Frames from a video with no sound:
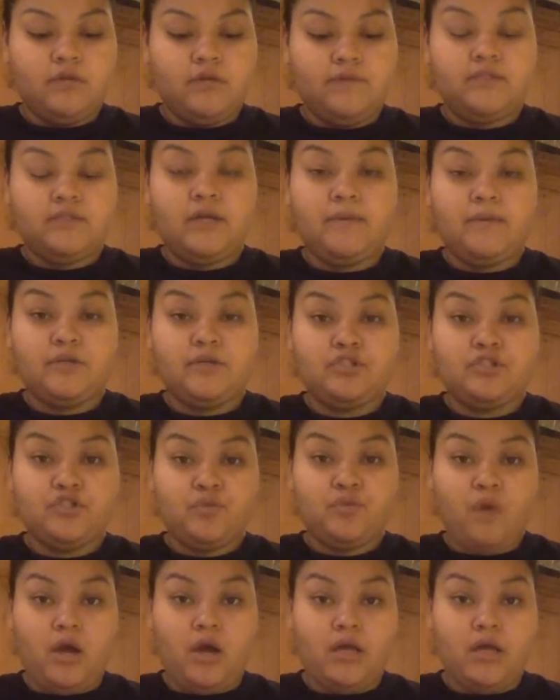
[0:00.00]
toppings you
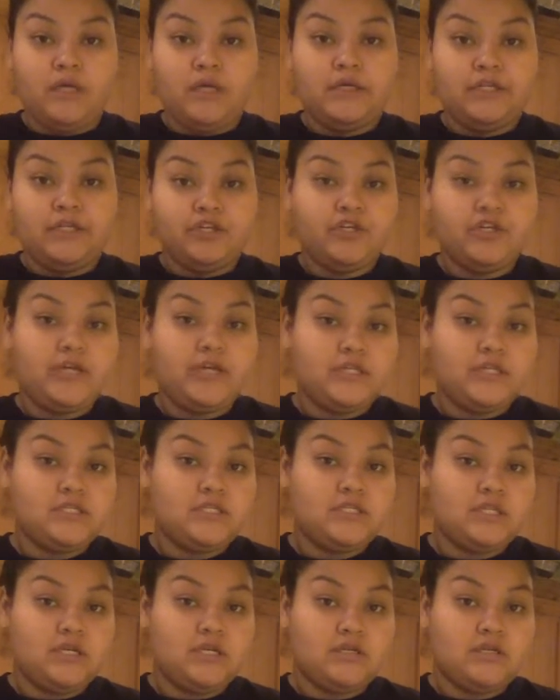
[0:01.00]
want in your
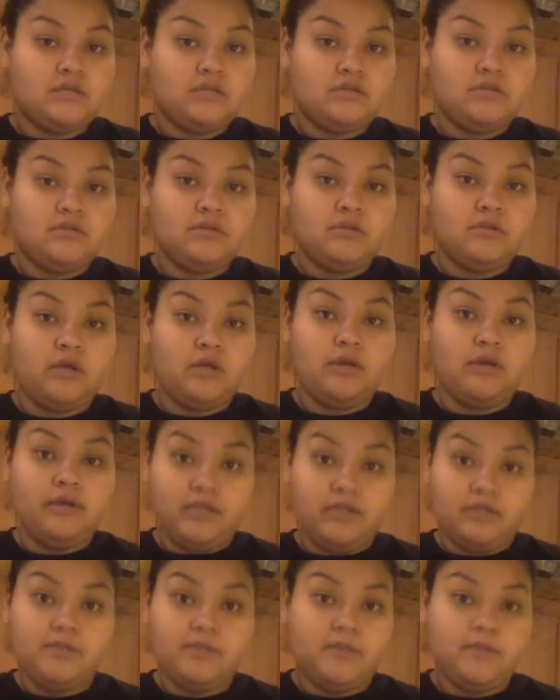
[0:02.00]
quesadillas that
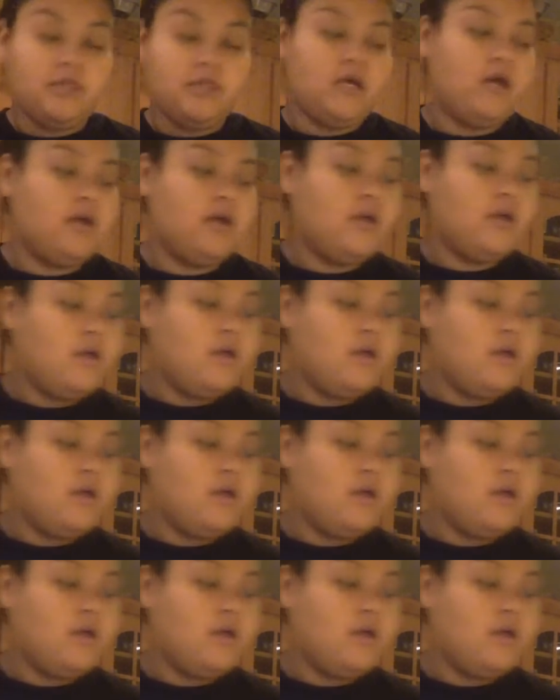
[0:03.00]
need to be cut.